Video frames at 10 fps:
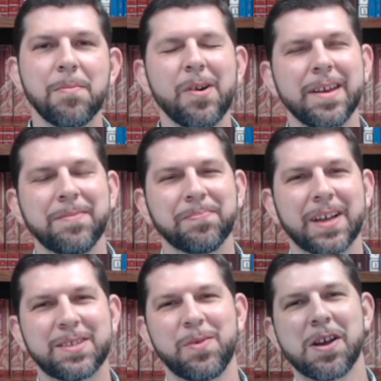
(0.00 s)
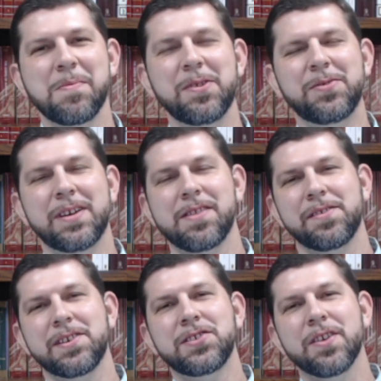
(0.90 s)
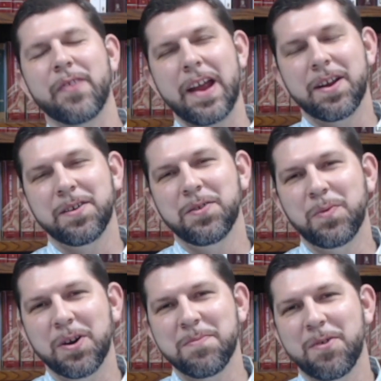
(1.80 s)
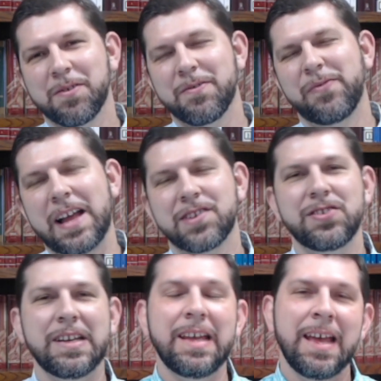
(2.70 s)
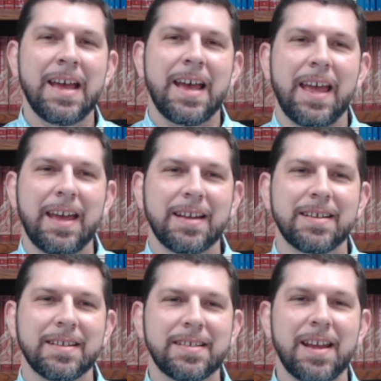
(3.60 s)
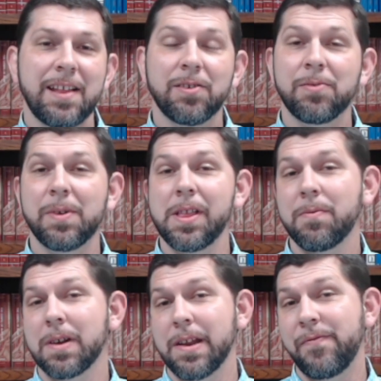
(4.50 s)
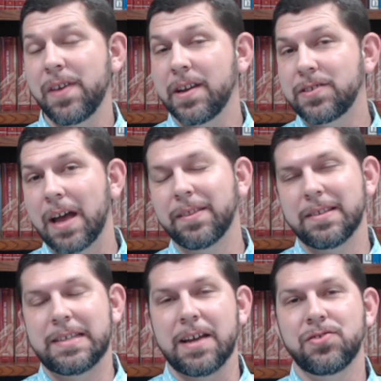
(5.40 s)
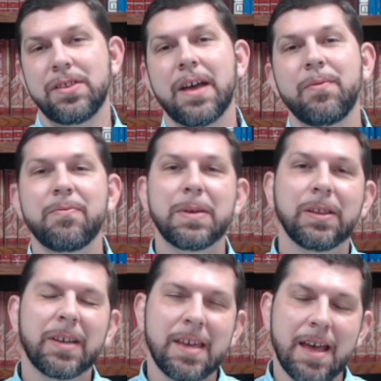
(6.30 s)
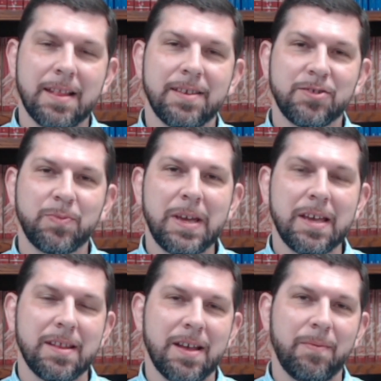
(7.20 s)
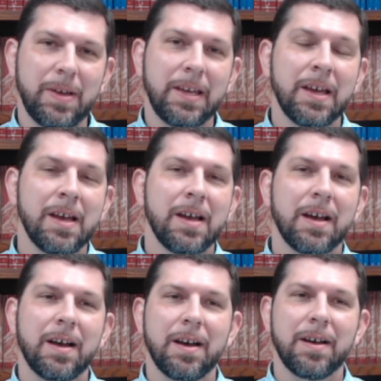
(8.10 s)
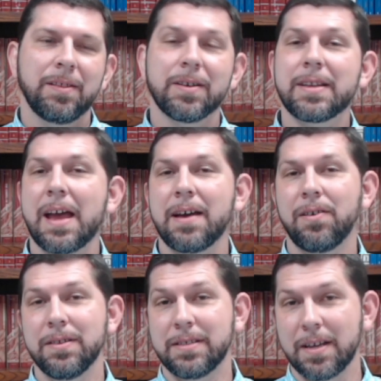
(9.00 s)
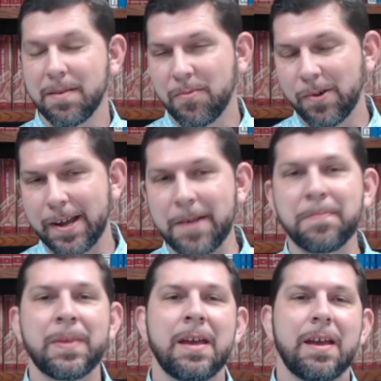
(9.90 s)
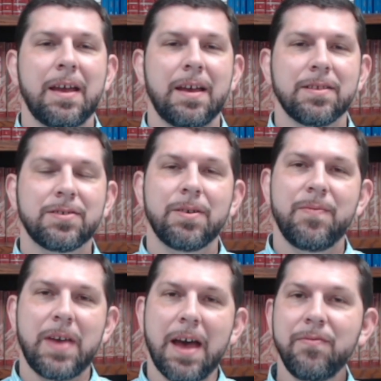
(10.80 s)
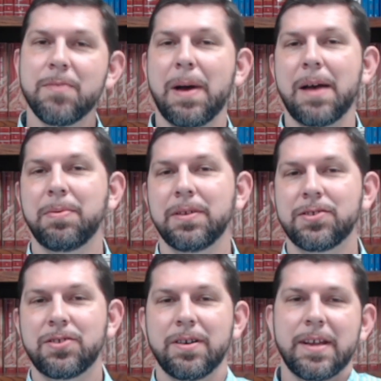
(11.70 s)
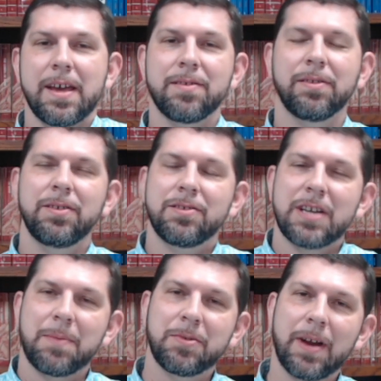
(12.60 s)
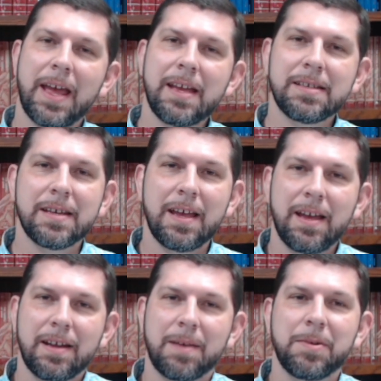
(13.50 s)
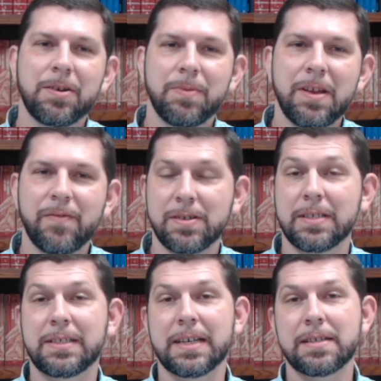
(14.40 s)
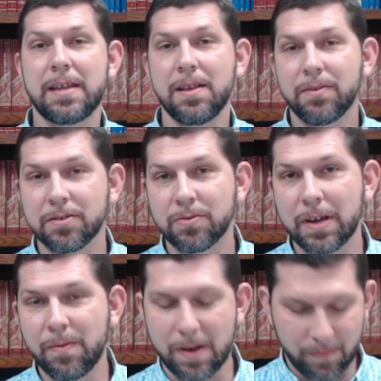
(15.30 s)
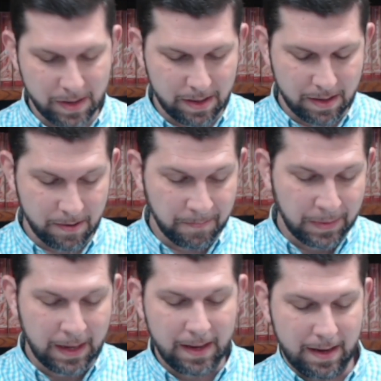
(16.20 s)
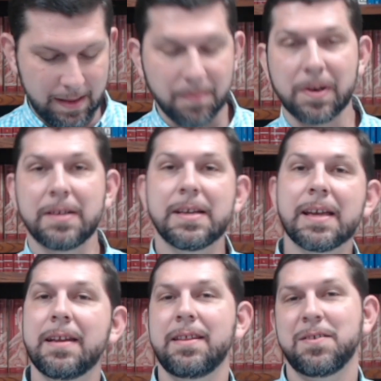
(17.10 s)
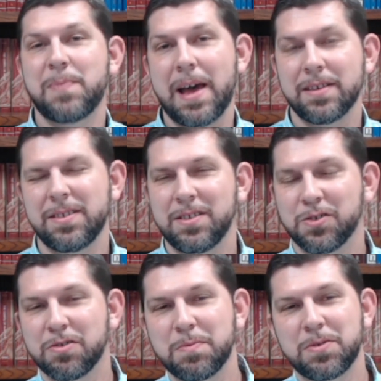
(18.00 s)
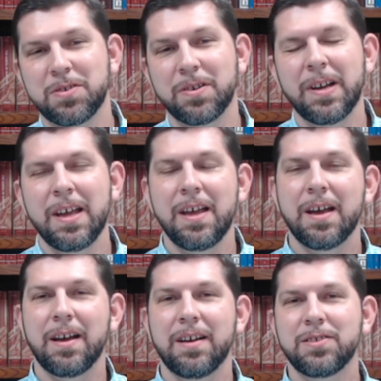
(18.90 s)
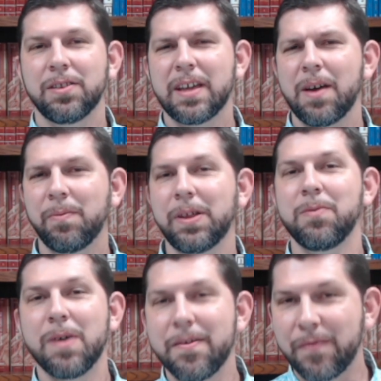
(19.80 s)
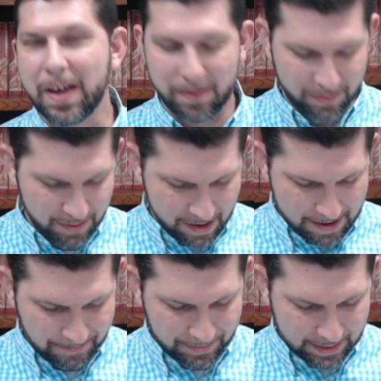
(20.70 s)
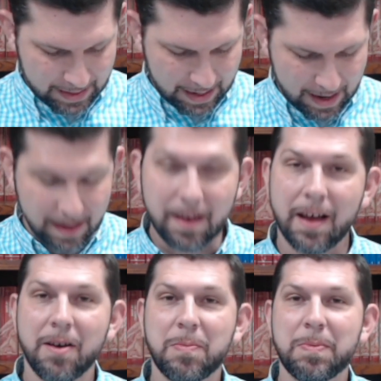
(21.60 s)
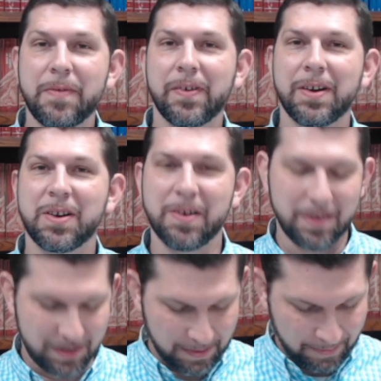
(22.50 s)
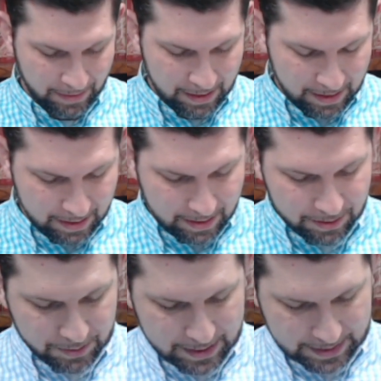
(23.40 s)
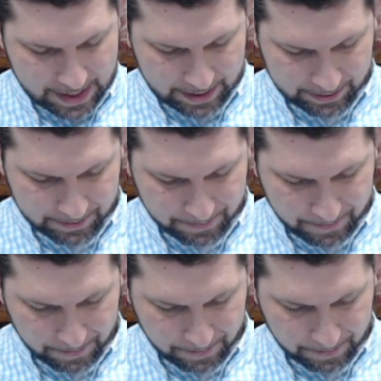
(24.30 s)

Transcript: Good morning. I'd like to welcome you to another edition of our Anchored in the Word Morning Reflection. And uh, today, Lord willing, we're going to finish out the section that we've been looking at this week and that we uh, looked at on Sunday morning. And so, if you have your Bible, let's turn together to Luke chapter 8. And I'm going to read verses 16 through 21 with you. And then we're going to dig into this passage of Scripture uh, to look at really one final thought that I, I hope will be very encouraging. Here's what it says